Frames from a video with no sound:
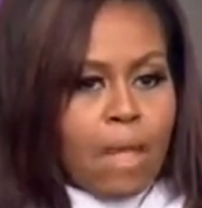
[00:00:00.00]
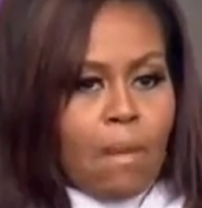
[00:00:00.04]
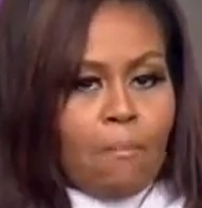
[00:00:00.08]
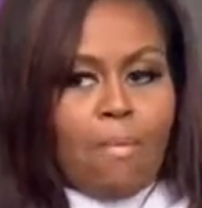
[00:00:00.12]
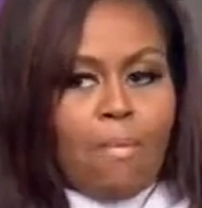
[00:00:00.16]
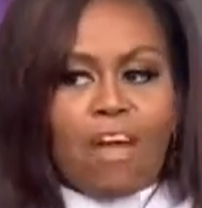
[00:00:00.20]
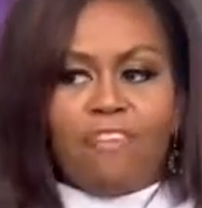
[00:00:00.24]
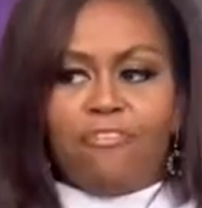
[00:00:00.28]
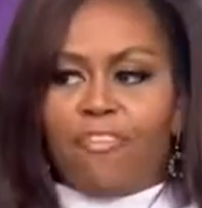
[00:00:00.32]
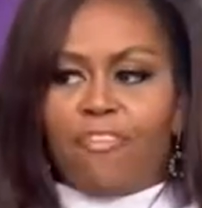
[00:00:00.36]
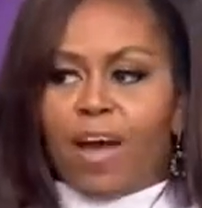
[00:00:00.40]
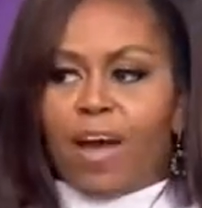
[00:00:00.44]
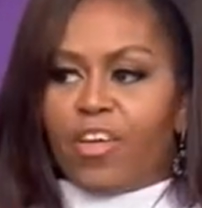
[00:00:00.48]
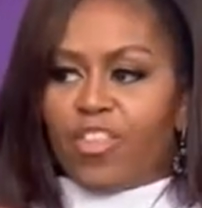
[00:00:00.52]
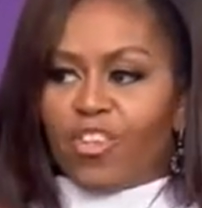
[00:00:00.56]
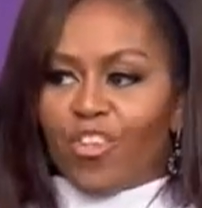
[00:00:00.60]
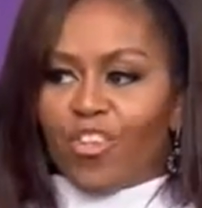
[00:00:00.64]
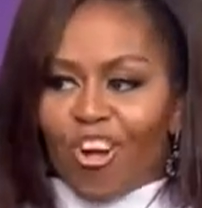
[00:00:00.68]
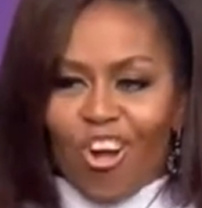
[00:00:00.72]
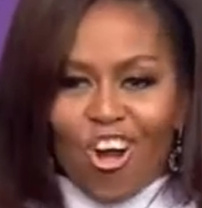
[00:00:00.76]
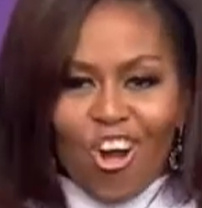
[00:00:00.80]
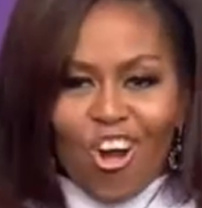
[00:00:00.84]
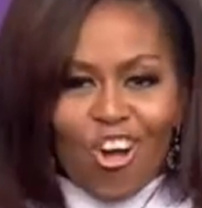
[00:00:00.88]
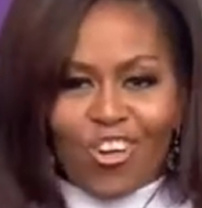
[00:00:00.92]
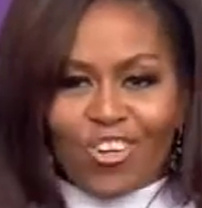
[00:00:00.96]
my father
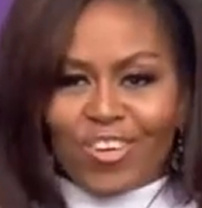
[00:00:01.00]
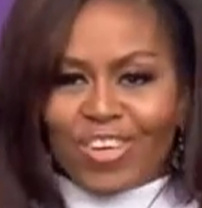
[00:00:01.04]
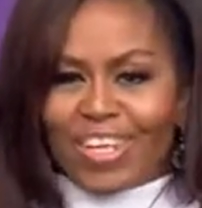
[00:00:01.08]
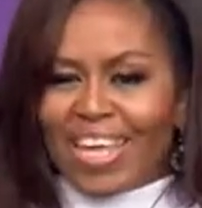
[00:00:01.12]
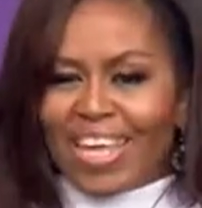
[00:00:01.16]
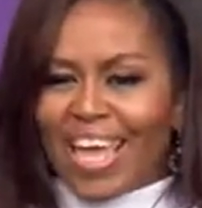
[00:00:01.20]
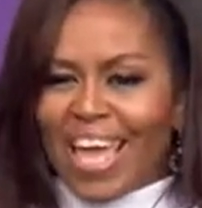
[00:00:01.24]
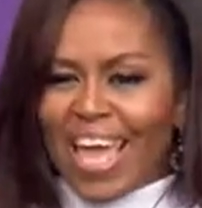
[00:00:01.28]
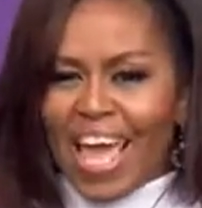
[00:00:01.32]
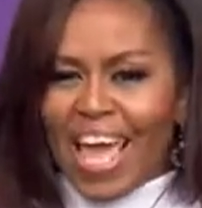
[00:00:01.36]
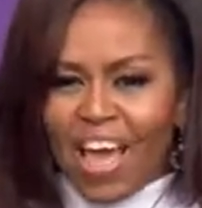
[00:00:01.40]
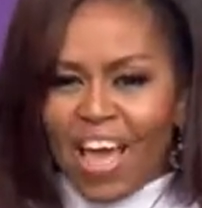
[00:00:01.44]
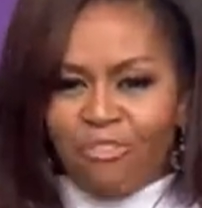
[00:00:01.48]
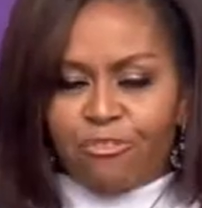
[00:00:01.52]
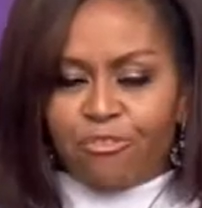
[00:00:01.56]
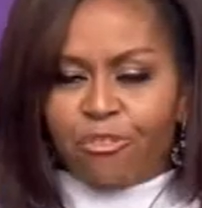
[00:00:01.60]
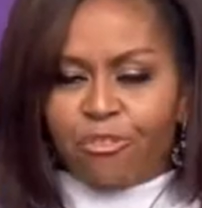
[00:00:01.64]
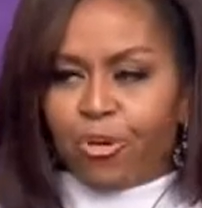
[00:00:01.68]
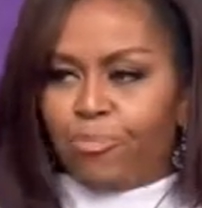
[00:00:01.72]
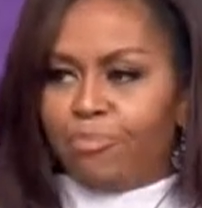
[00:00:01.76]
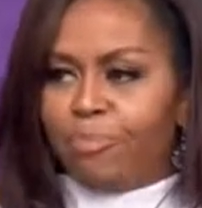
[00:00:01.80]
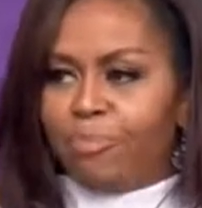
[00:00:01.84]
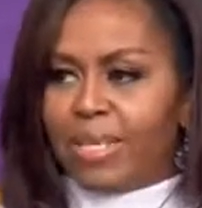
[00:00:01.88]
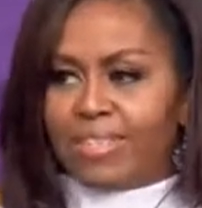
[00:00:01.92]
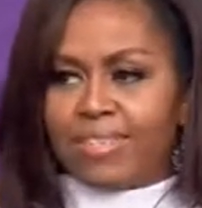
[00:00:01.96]
hardly
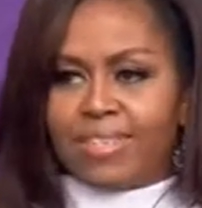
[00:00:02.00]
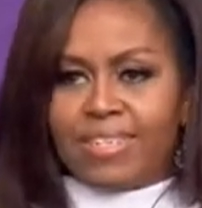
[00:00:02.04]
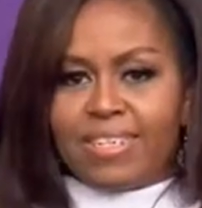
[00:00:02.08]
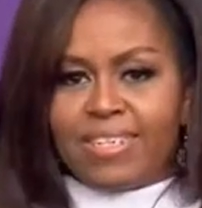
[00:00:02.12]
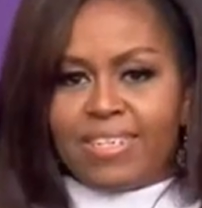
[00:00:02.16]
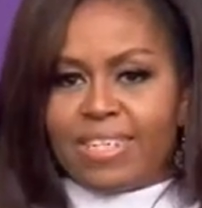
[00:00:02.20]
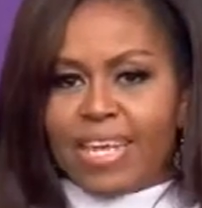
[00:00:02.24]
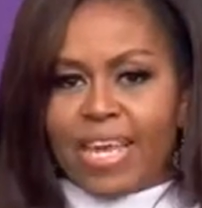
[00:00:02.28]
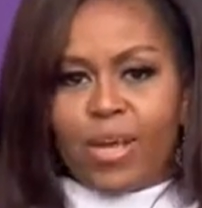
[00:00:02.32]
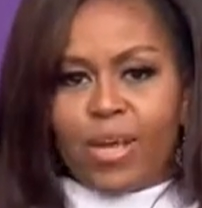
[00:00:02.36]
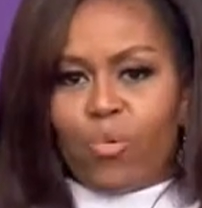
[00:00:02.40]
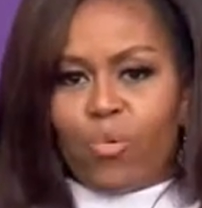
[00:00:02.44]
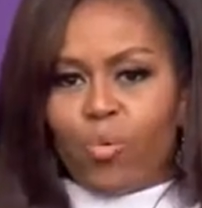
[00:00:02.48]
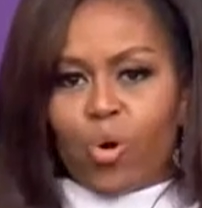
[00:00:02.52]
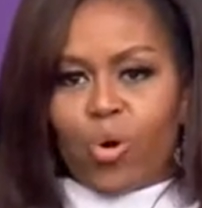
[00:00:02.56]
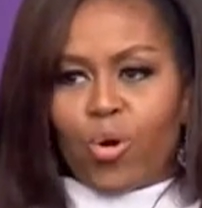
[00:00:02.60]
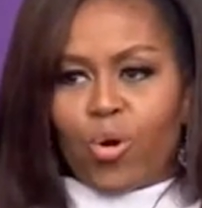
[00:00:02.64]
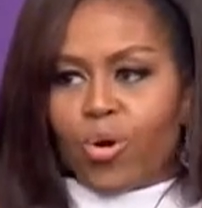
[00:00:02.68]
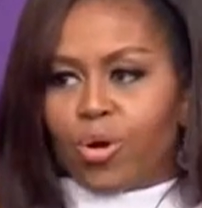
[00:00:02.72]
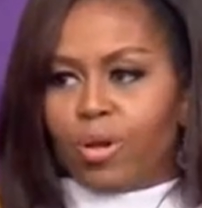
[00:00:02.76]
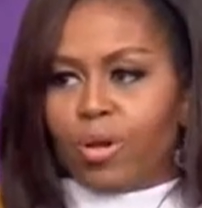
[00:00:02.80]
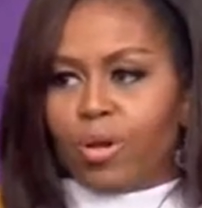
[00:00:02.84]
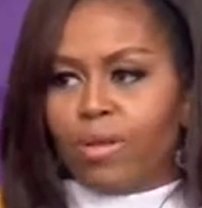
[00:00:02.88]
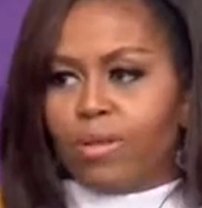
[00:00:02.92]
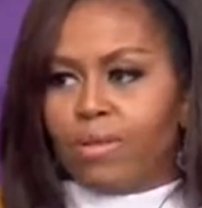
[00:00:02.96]
ever missed a day of
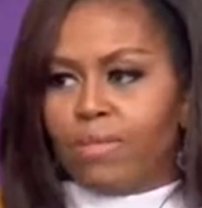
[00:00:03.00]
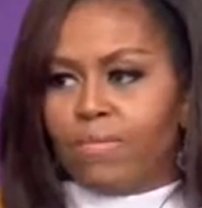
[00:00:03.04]
work.